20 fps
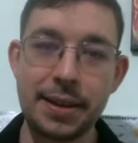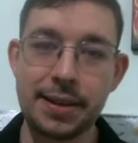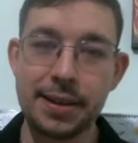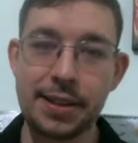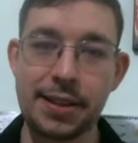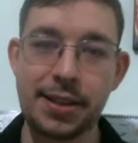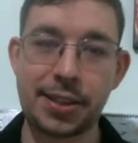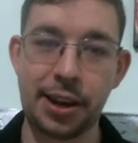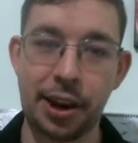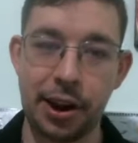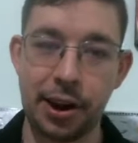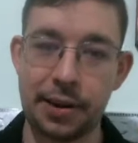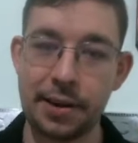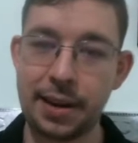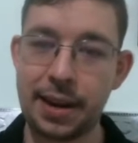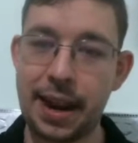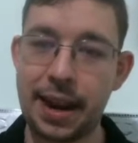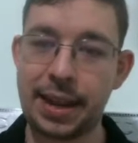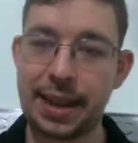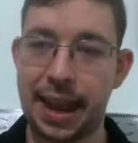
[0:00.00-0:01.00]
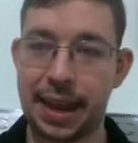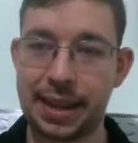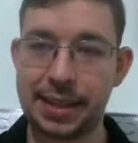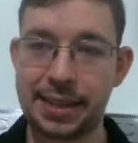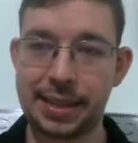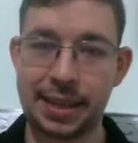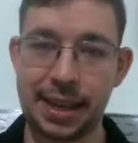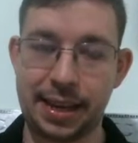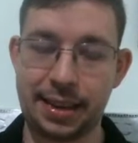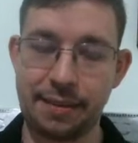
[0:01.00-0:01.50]
So, in any case,
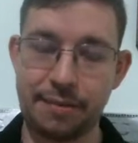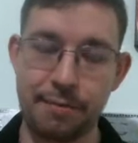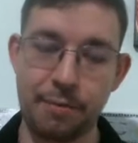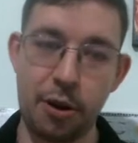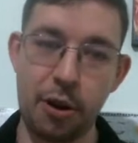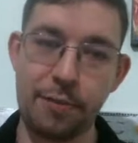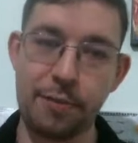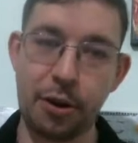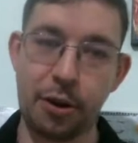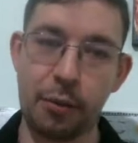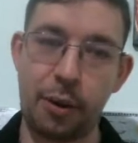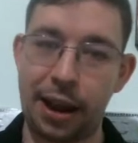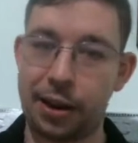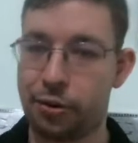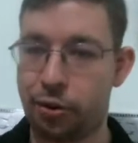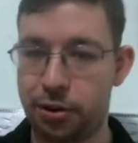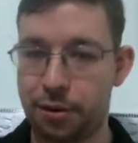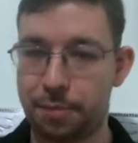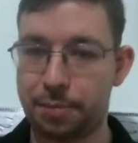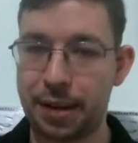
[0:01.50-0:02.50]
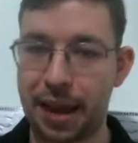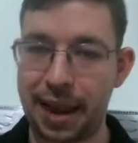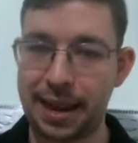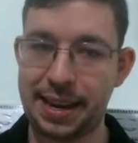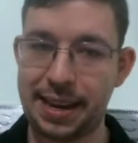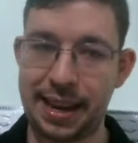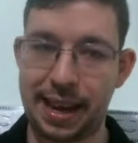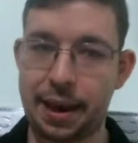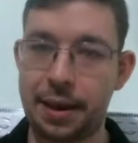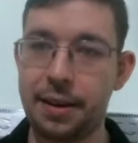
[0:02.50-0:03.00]
the move that white could have played
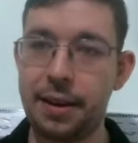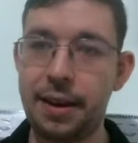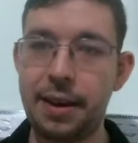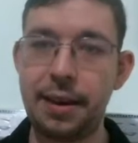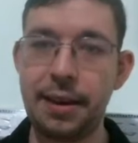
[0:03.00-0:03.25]
here